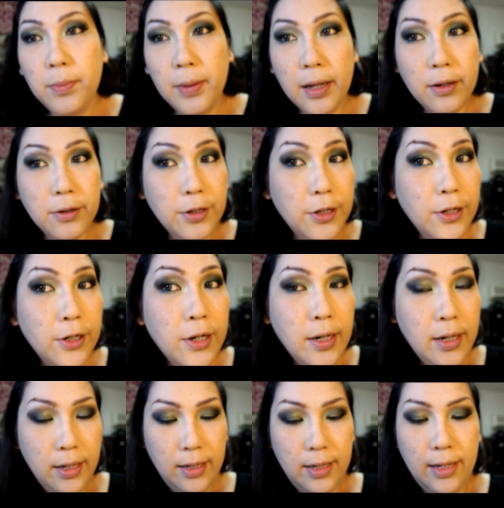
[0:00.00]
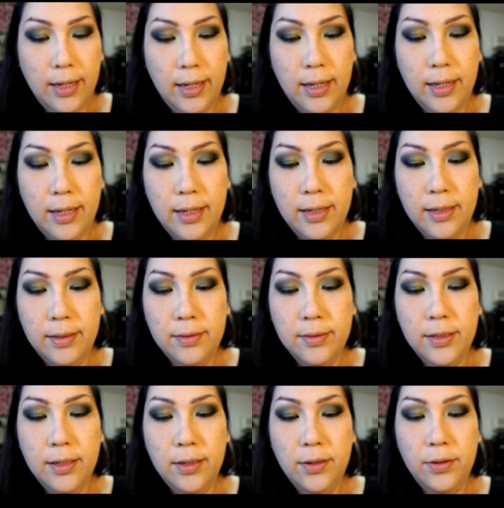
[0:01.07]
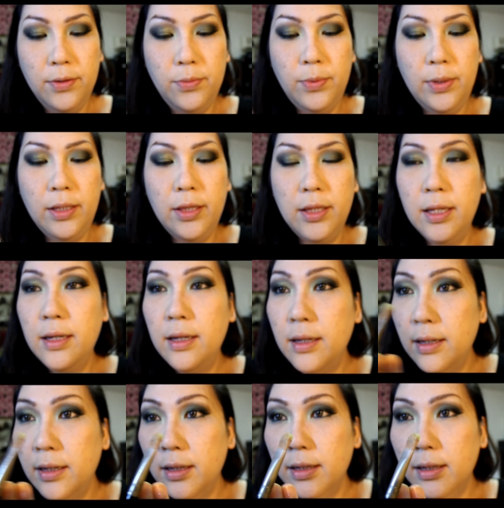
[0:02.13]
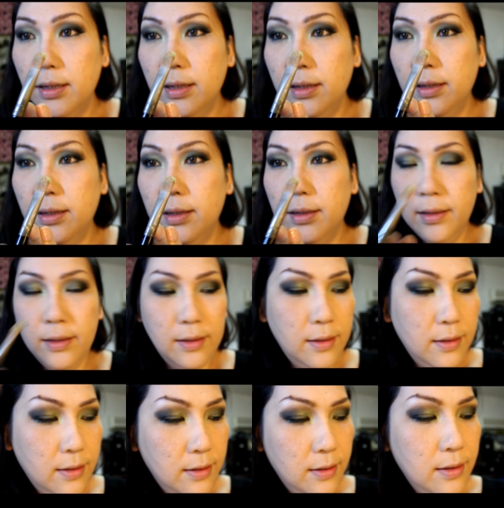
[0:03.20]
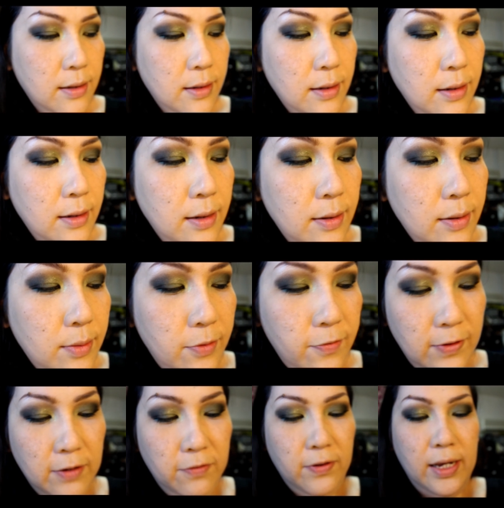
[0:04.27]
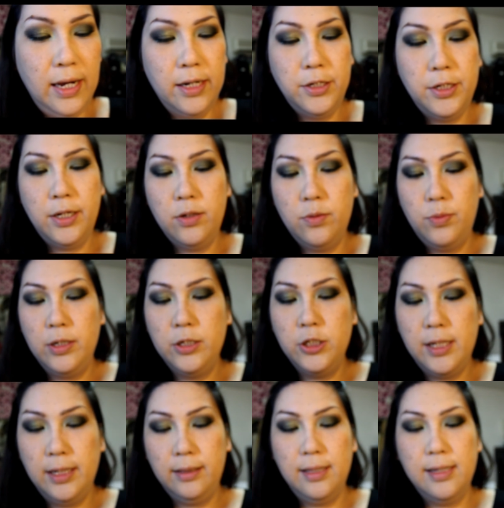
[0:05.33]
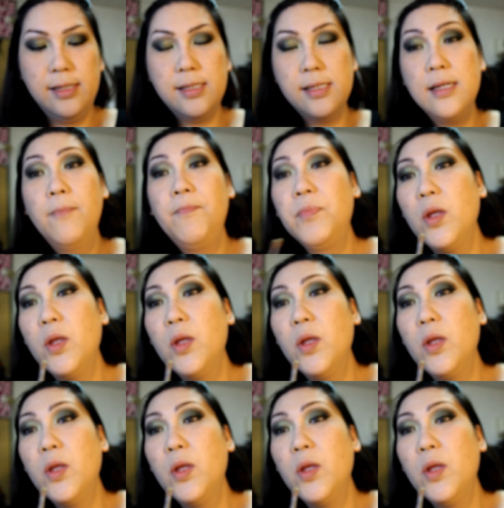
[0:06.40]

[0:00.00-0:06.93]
powder, and with a fluffy eyeshadow brush like this,